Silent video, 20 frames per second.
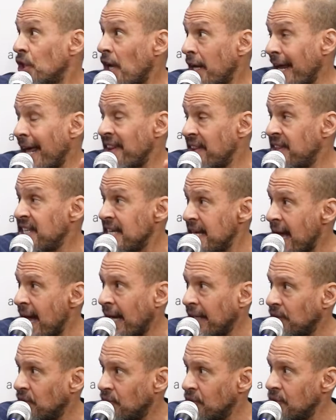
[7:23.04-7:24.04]
not the
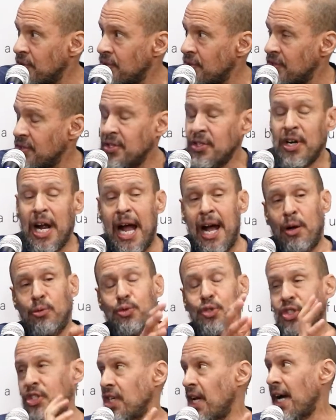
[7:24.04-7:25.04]
actors, they're
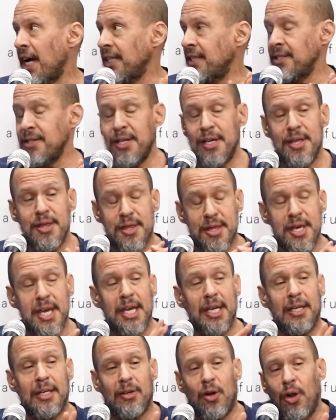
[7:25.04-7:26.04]
outside, and they
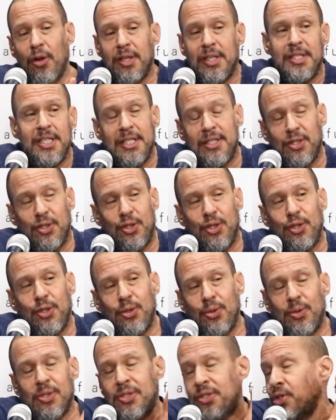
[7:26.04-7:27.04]
think all they need to
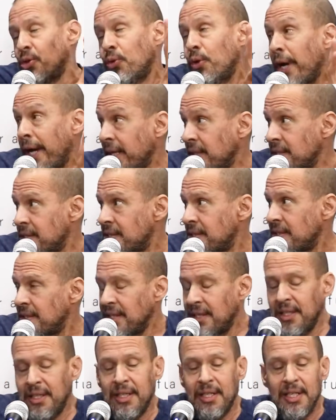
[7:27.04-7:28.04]
do is direct.
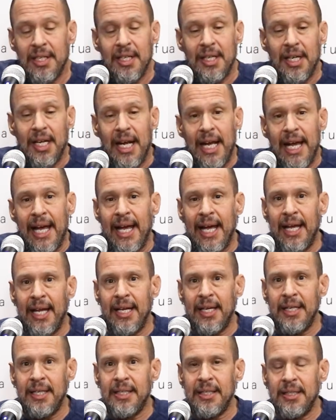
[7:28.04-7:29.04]

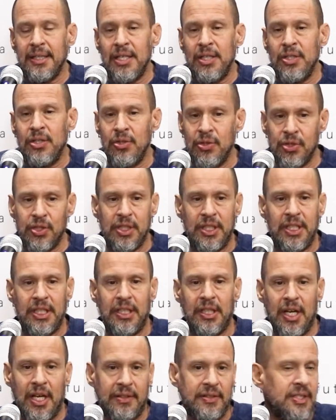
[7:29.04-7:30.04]
And usually, a
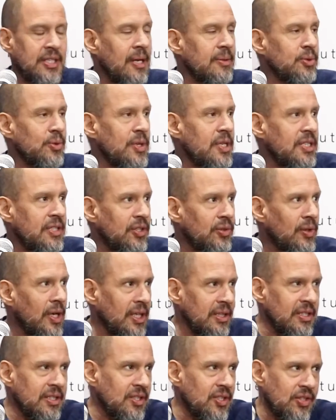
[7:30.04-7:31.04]
lot of times when they
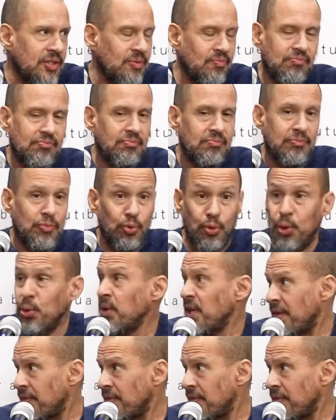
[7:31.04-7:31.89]
direct, they just ruin